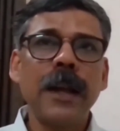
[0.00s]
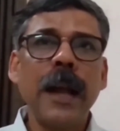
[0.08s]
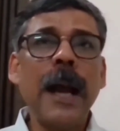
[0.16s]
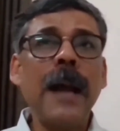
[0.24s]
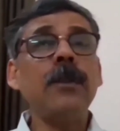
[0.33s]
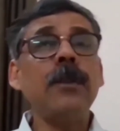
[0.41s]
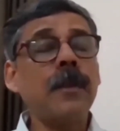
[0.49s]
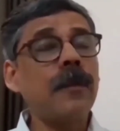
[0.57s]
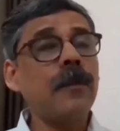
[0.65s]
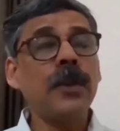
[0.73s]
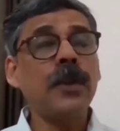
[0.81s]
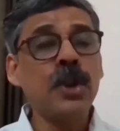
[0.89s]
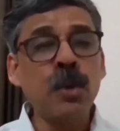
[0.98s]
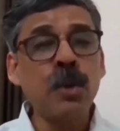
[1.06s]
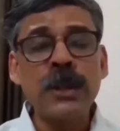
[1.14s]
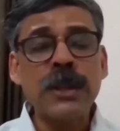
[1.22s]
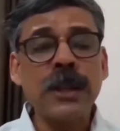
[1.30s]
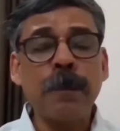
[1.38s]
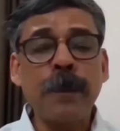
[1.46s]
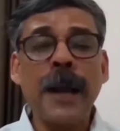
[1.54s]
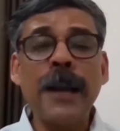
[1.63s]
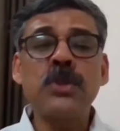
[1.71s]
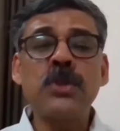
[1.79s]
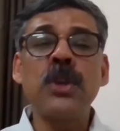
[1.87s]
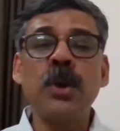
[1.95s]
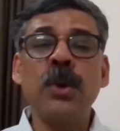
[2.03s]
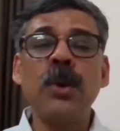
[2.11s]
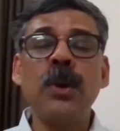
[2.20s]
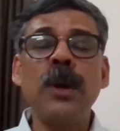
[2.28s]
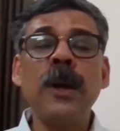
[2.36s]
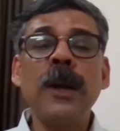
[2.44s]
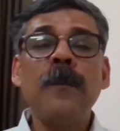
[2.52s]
And you will surprised to know